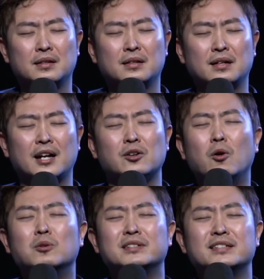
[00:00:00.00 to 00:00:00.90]
I
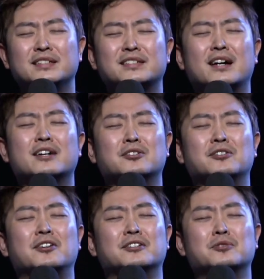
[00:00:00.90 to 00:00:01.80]
only desire,
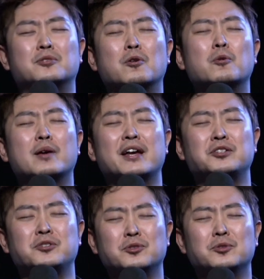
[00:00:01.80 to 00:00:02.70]
Lord, to go where
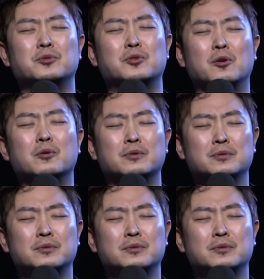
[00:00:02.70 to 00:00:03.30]
you go.